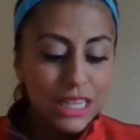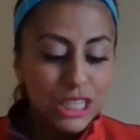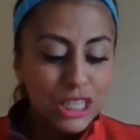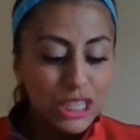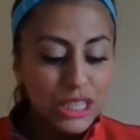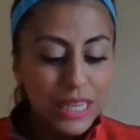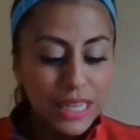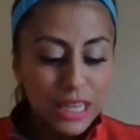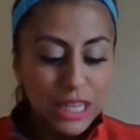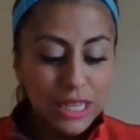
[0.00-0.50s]

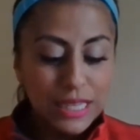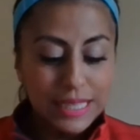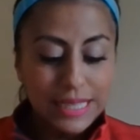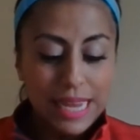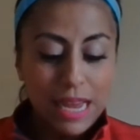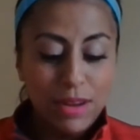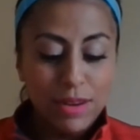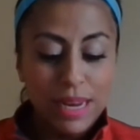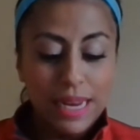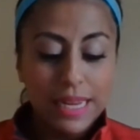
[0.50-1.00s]
She looked
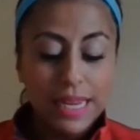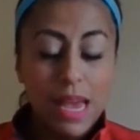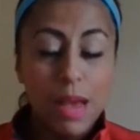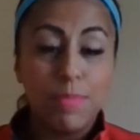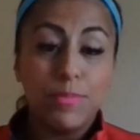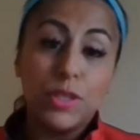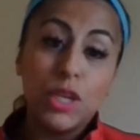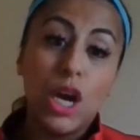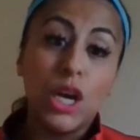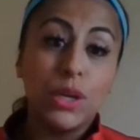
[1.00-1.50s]
down and
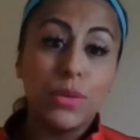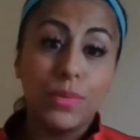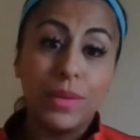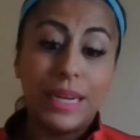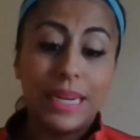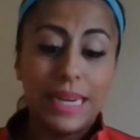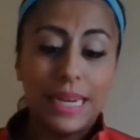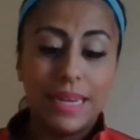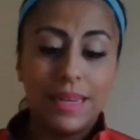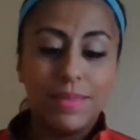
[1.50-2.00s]
kept on
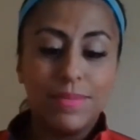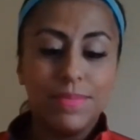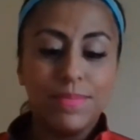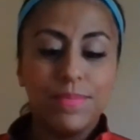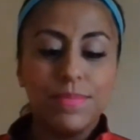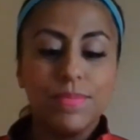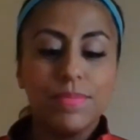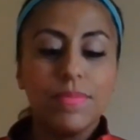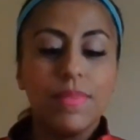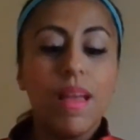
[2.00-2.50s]
reading.
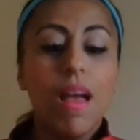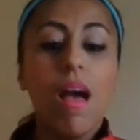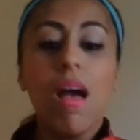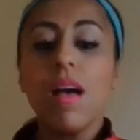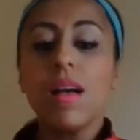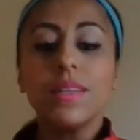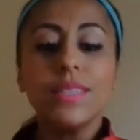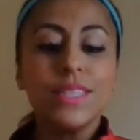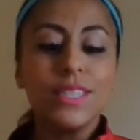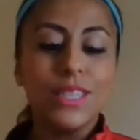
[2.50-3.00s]

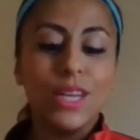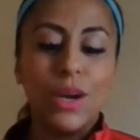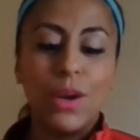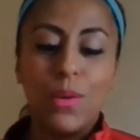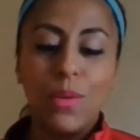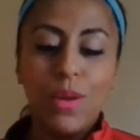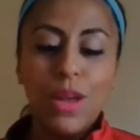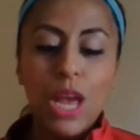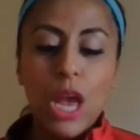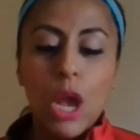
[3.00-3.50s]

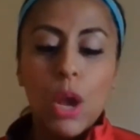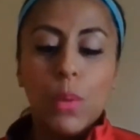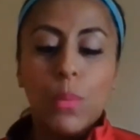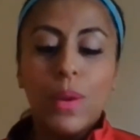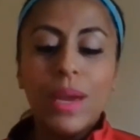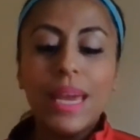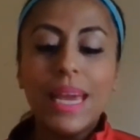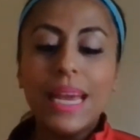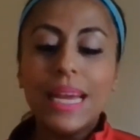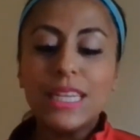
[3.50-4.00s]
Also,
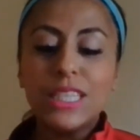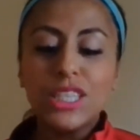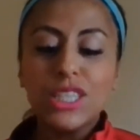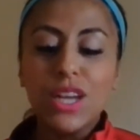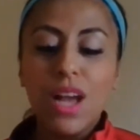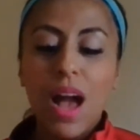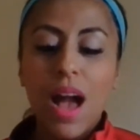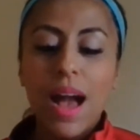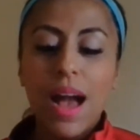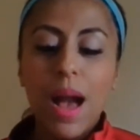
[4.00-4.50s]
we each
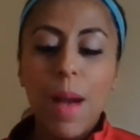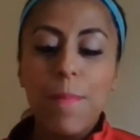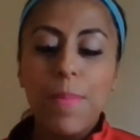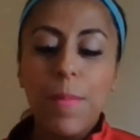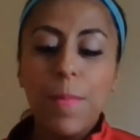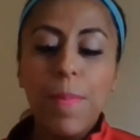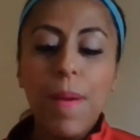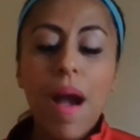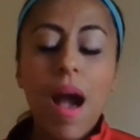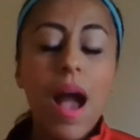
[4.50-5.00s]
got a
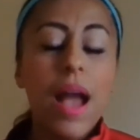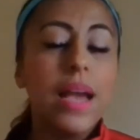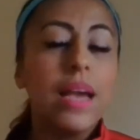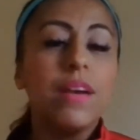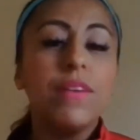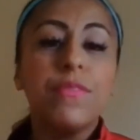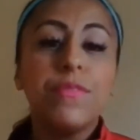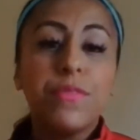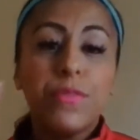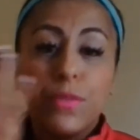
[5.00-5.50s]

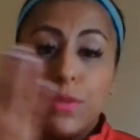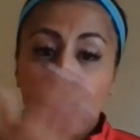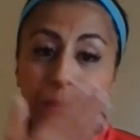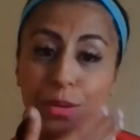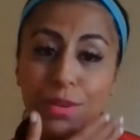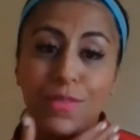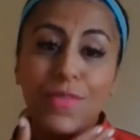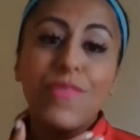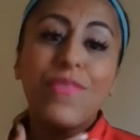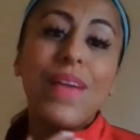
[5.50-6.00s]
papaya
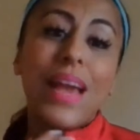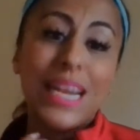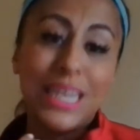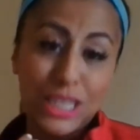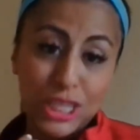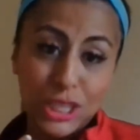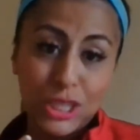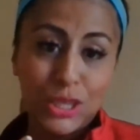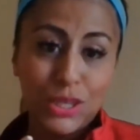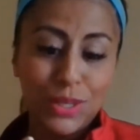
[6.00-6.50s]
fruit
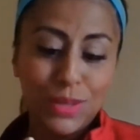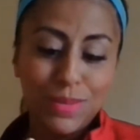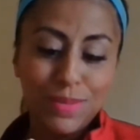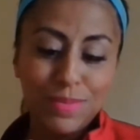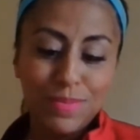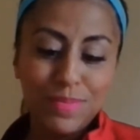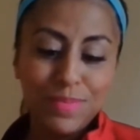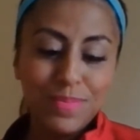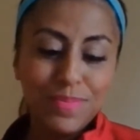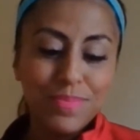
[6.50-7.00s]
facial.
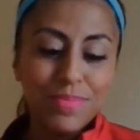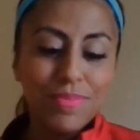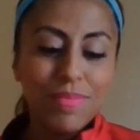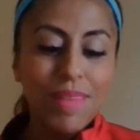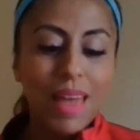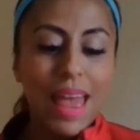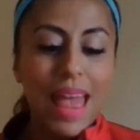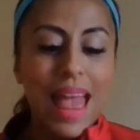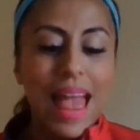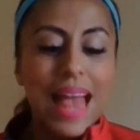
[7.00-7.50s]

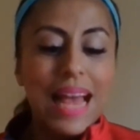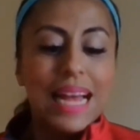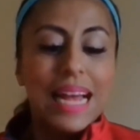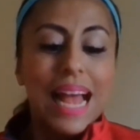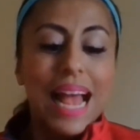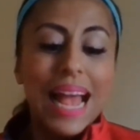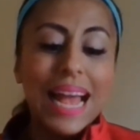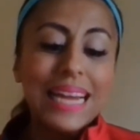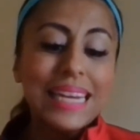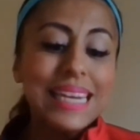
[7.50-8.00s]

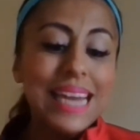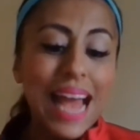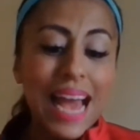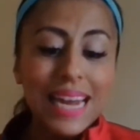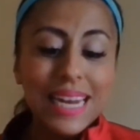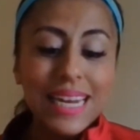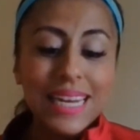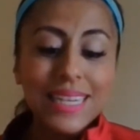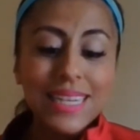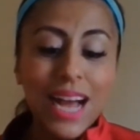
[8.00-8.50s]
And
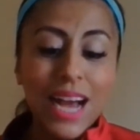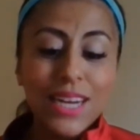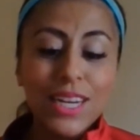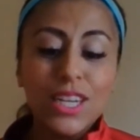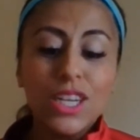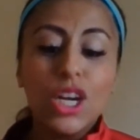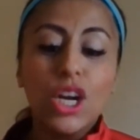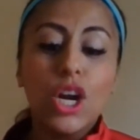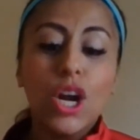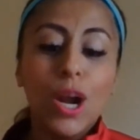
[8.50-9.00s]
Nana got
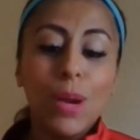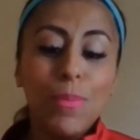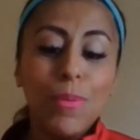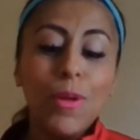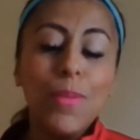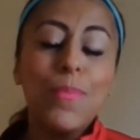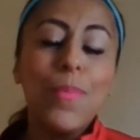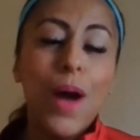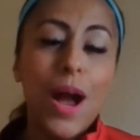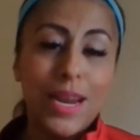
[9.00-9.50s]
an
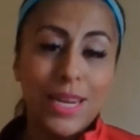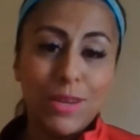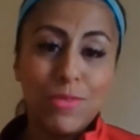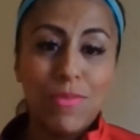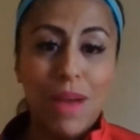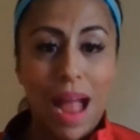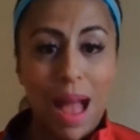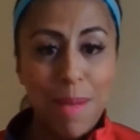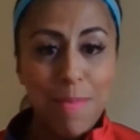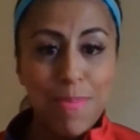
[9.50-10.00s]
herbal body
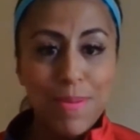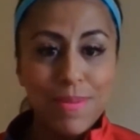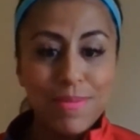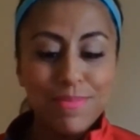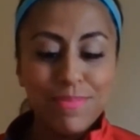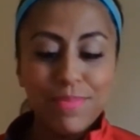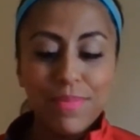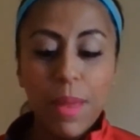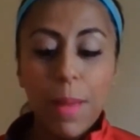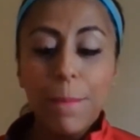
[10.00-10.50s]
wrap.
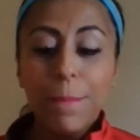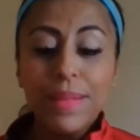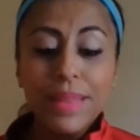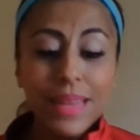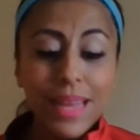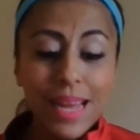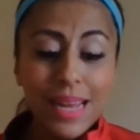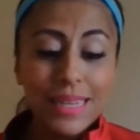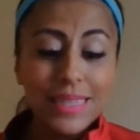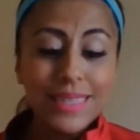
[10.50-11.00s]

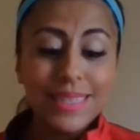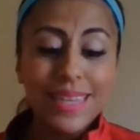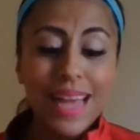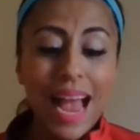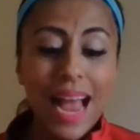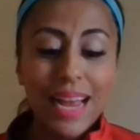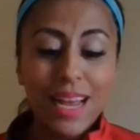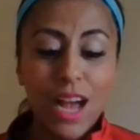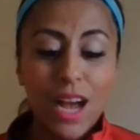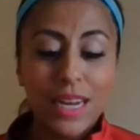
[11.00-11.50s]
Plus,
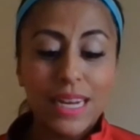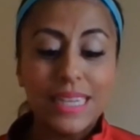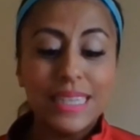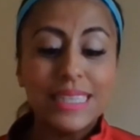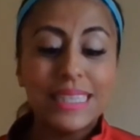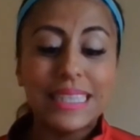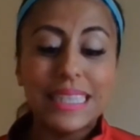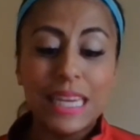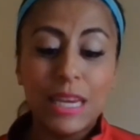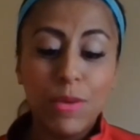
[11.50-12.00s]
I got a
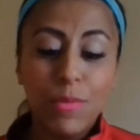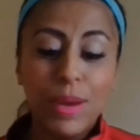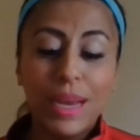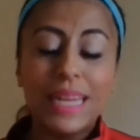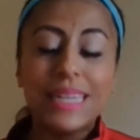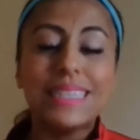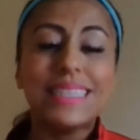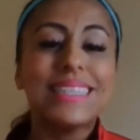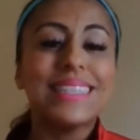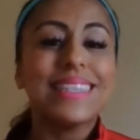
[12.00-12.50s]

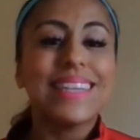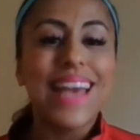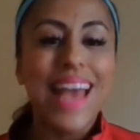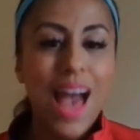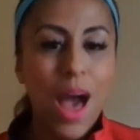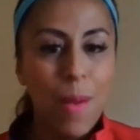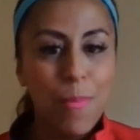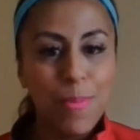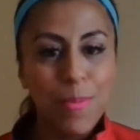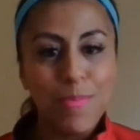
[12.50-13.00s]
seaweed
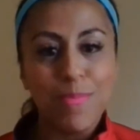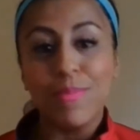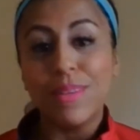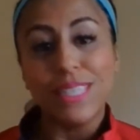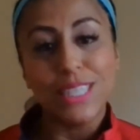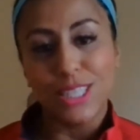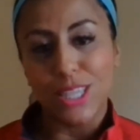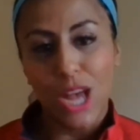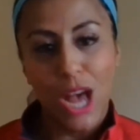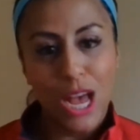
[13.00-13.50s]
scalp
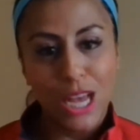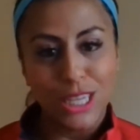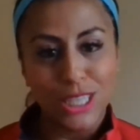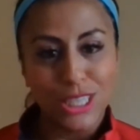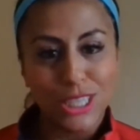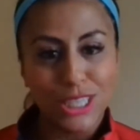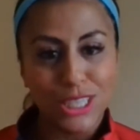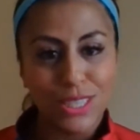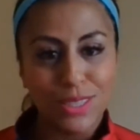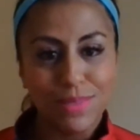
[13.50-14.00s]

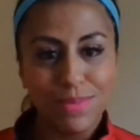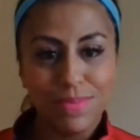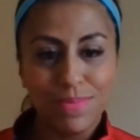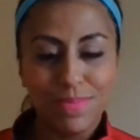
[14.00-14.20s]
massage.